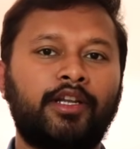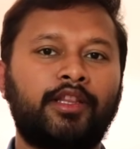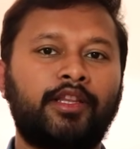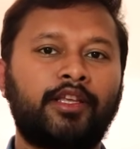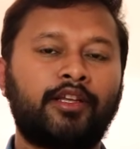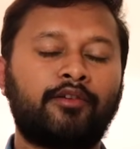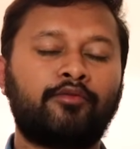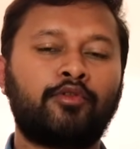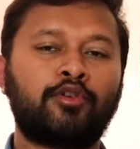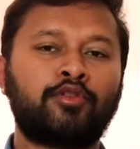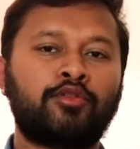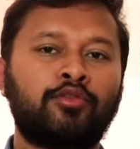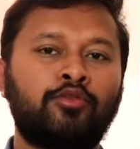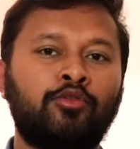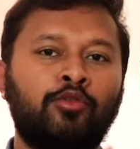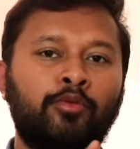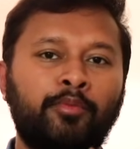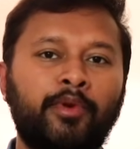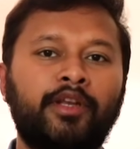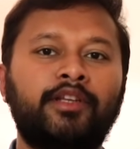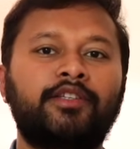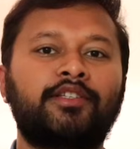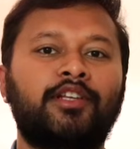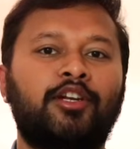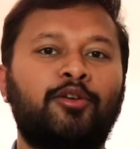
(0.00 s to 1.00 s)
there was no
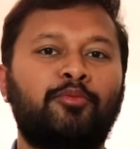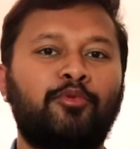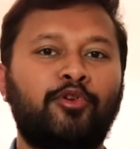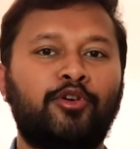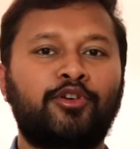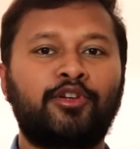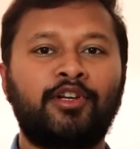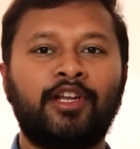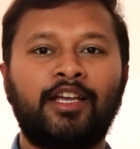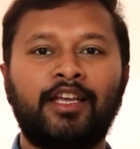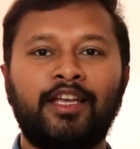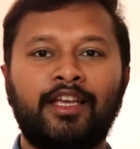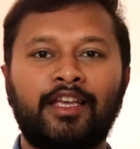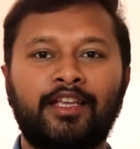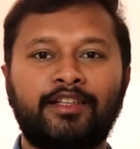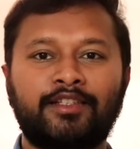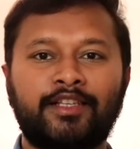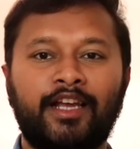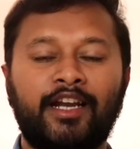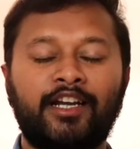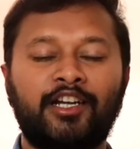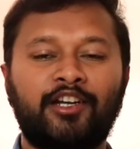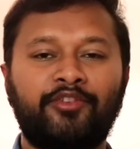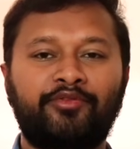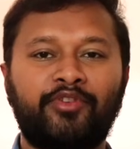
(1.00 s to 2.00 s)
mention about
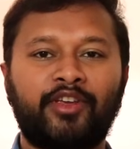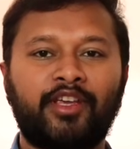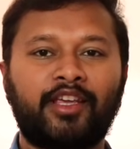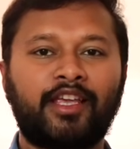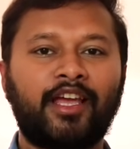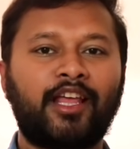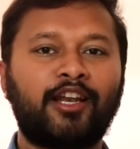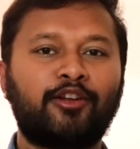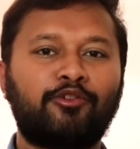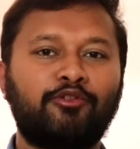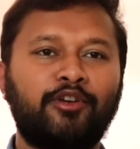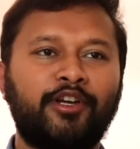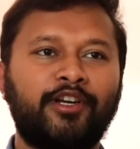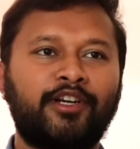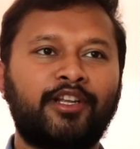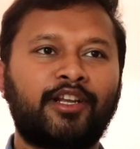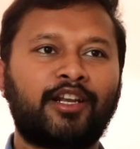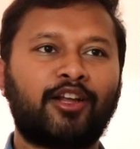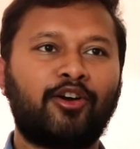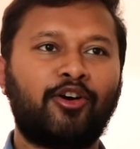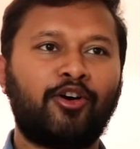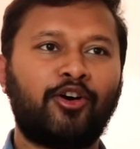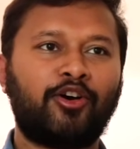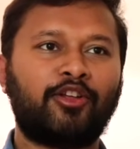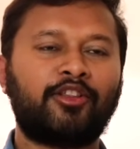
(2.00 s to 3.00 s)
scientific calculator
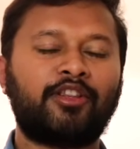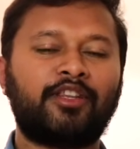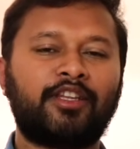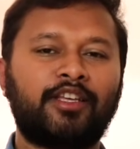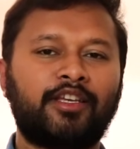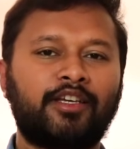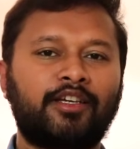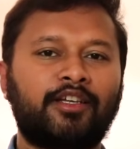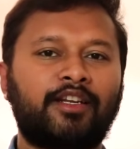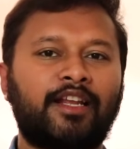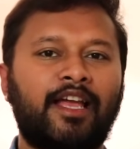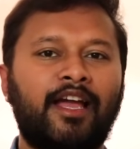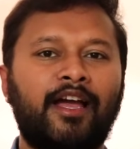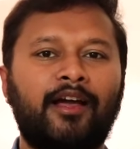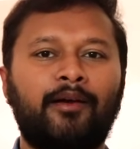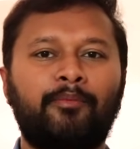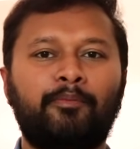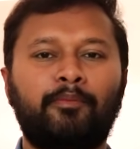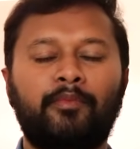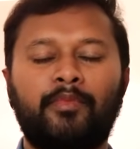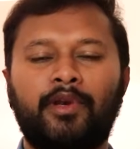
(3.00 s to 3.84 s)
on their app,